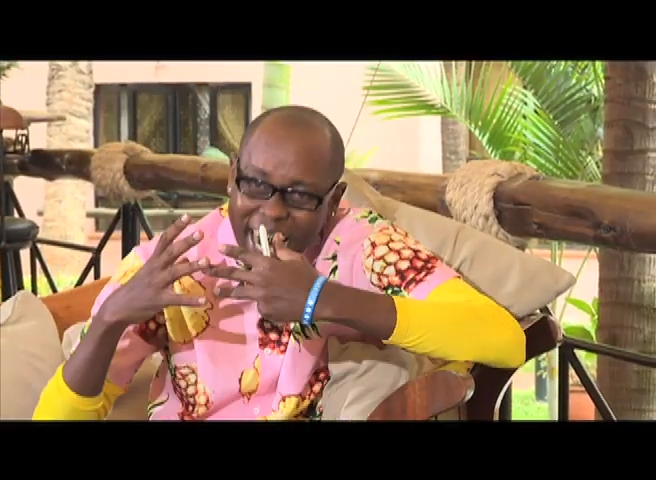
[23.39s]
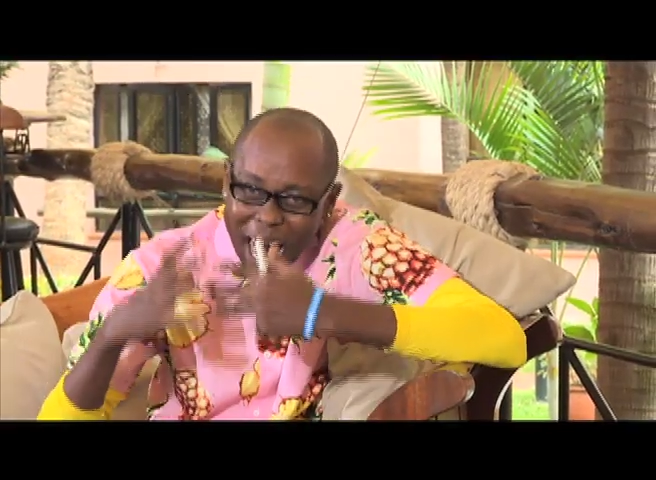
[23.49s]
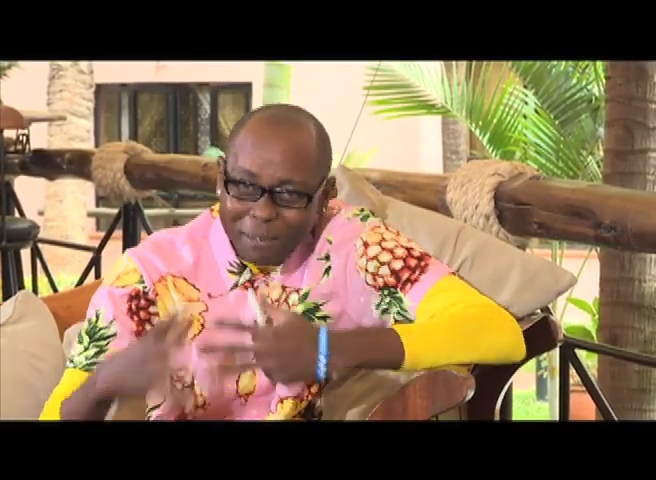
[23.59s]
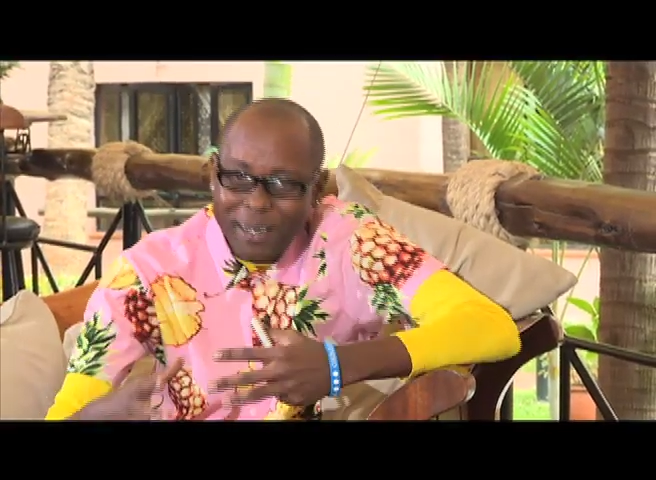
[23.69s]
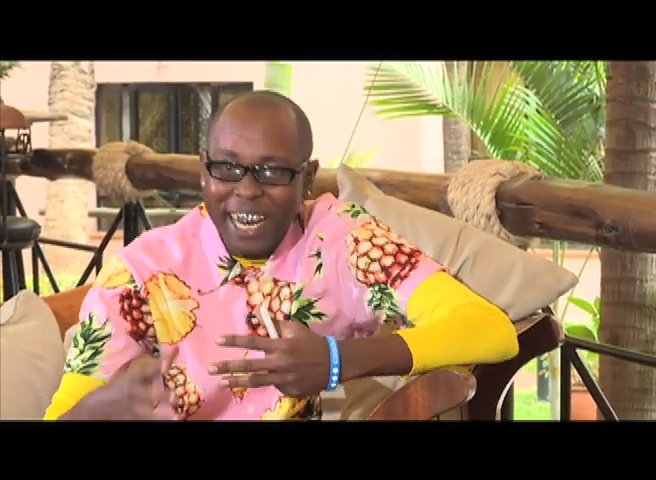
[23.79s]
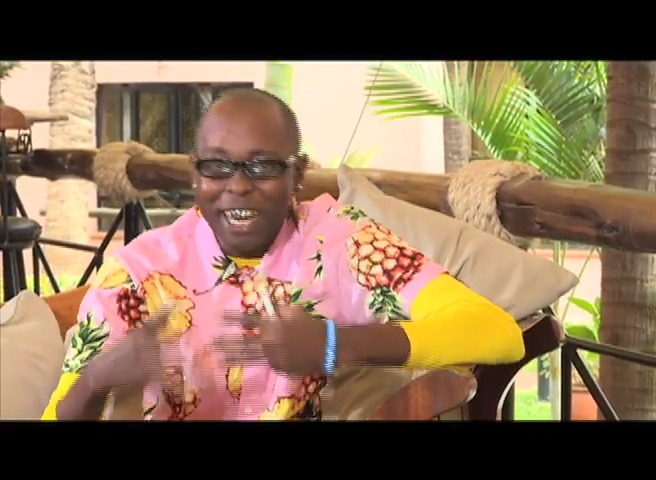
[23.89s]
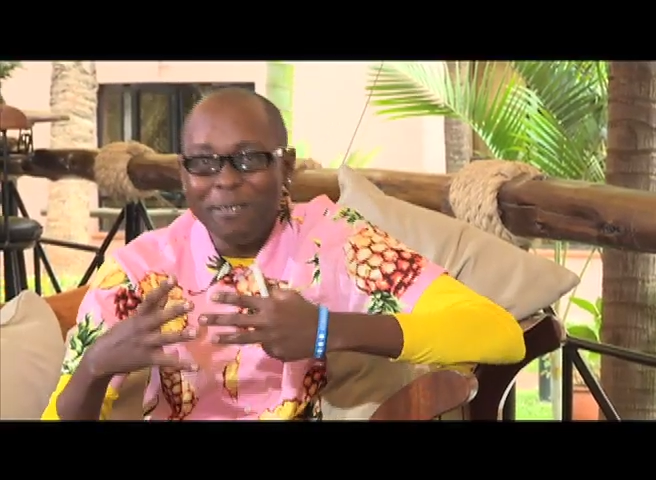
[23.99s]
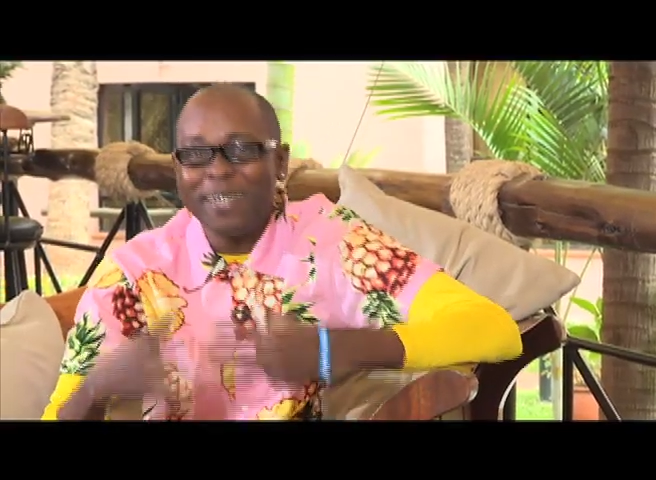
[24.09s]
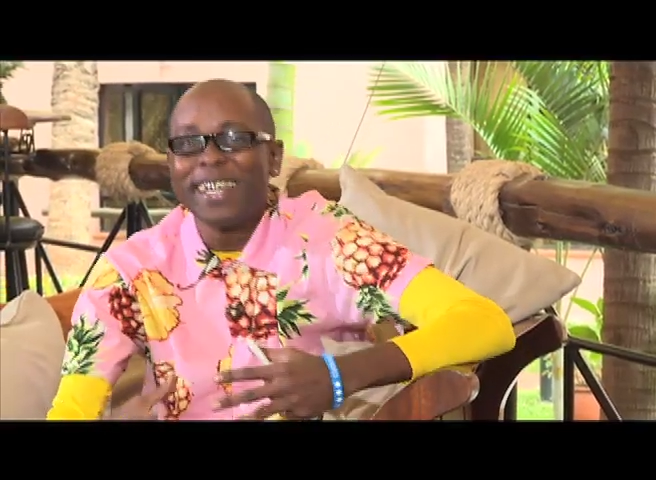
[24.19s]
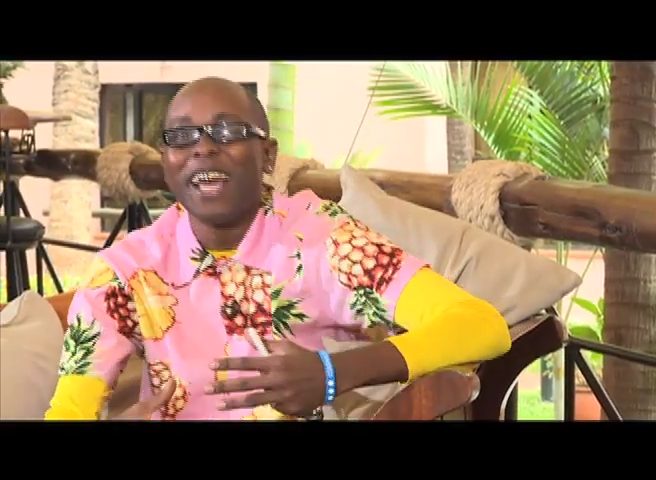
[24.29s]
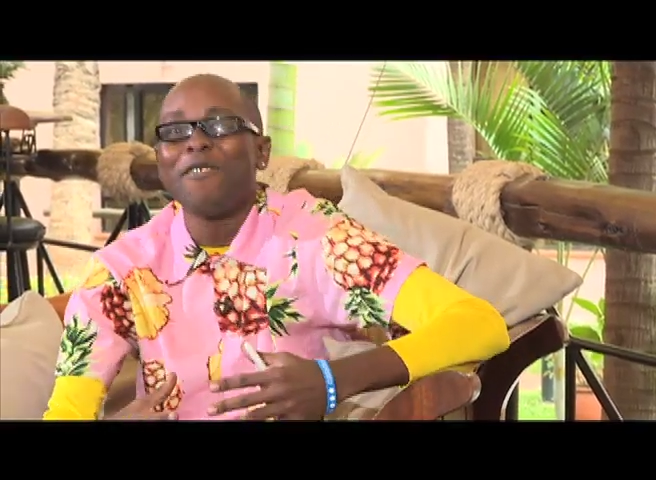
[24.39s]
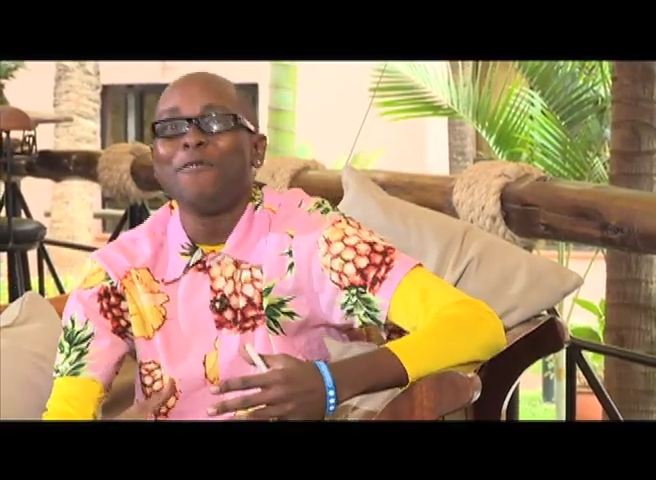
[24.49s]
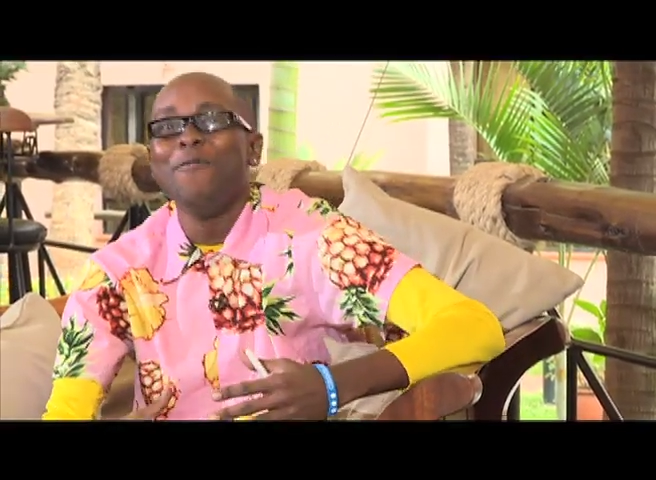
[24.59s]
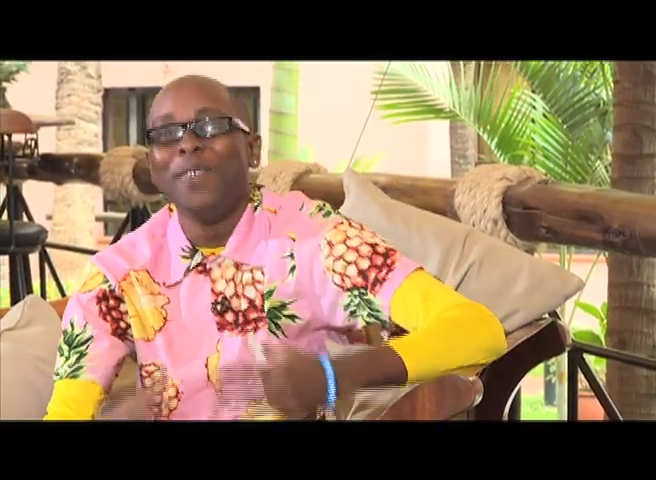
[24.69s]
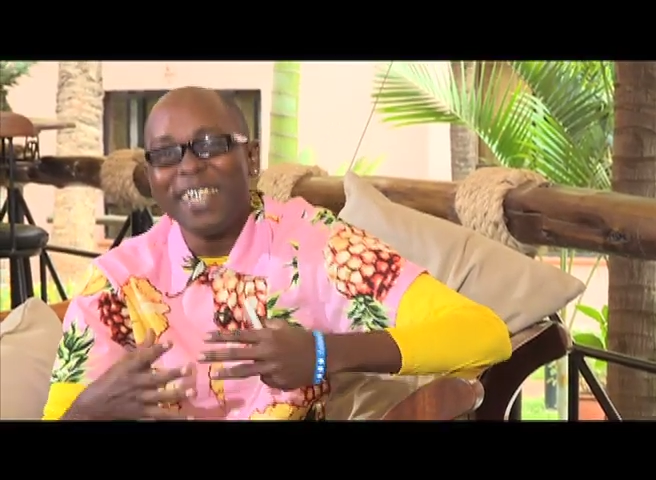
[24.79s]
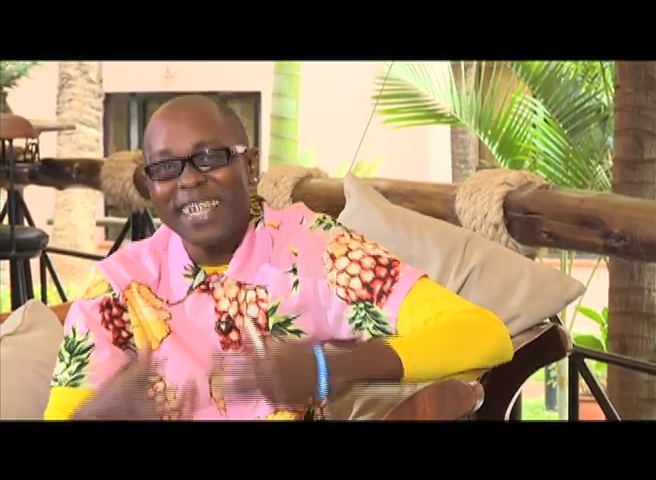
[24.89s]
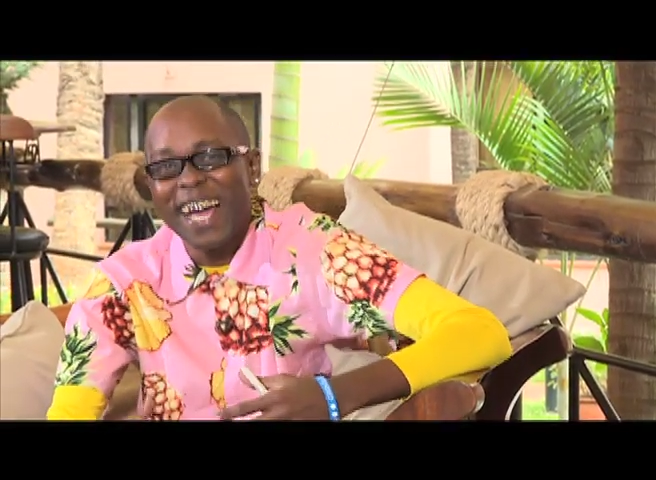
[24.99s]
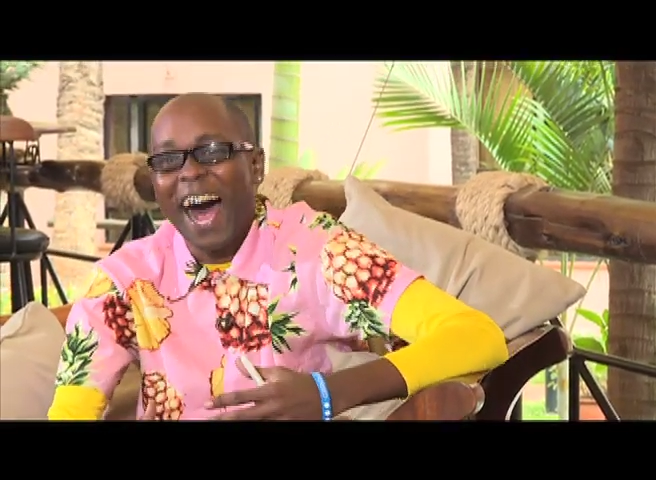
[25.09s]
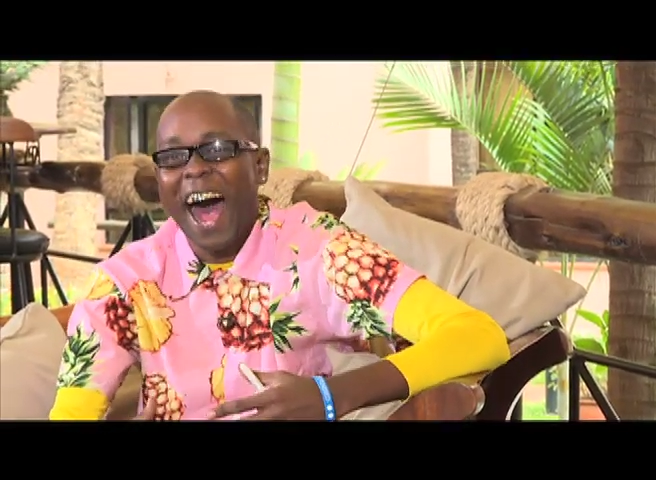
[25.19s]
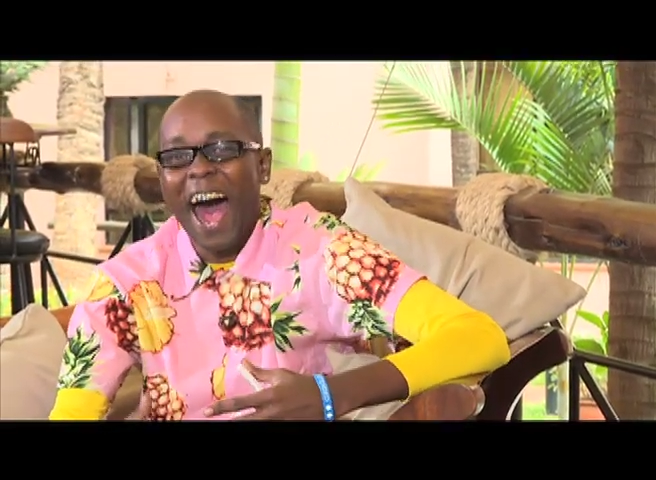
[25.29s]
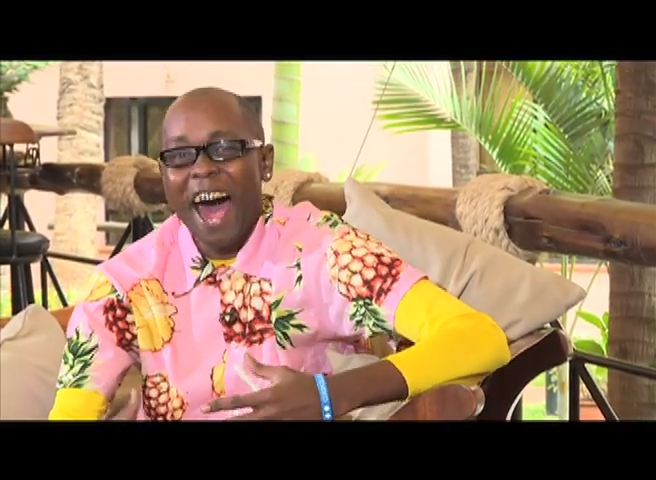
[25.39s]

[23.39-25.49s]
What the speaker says: captain himself, Mr.